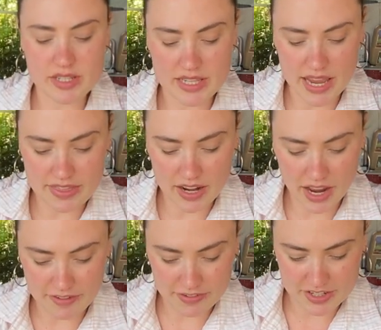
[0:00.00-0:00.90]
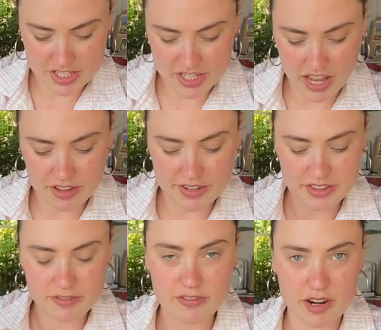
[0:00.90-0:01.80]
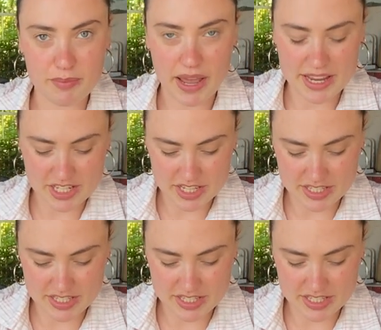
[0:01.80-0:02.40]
want to say that I finished colouring the front page